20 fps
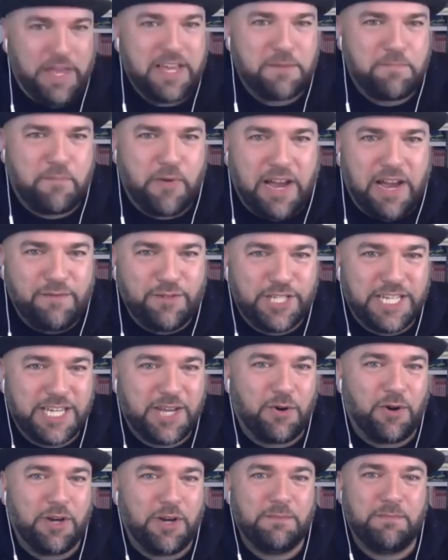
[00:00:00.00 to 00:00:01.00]
a privacy
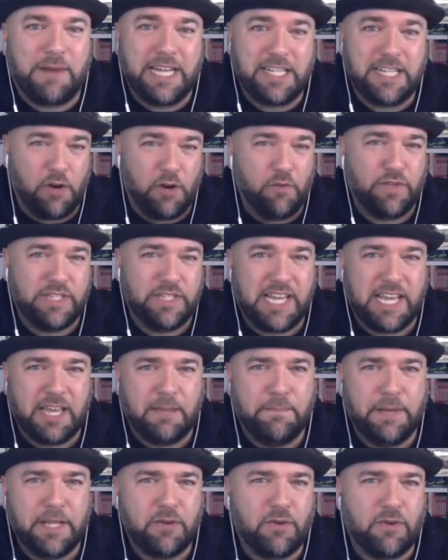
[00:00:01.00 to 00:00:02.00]
coin might
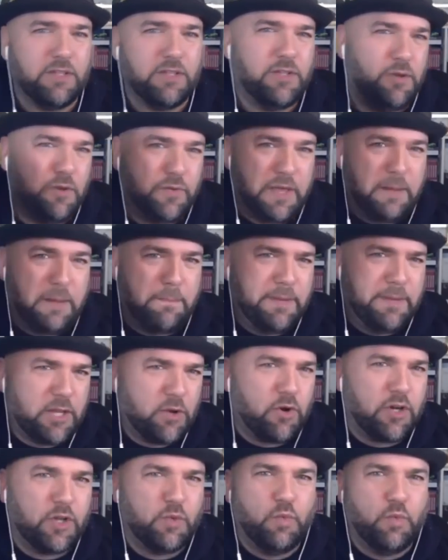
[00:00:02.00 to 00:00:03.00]
overtake Bitcoin? Do you think
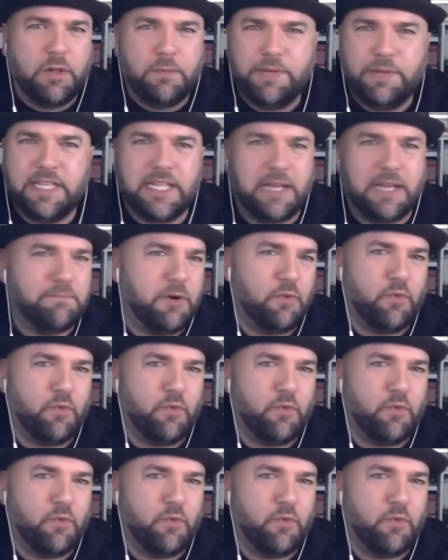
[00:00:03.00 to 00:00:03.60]
Bitcoin will be number one?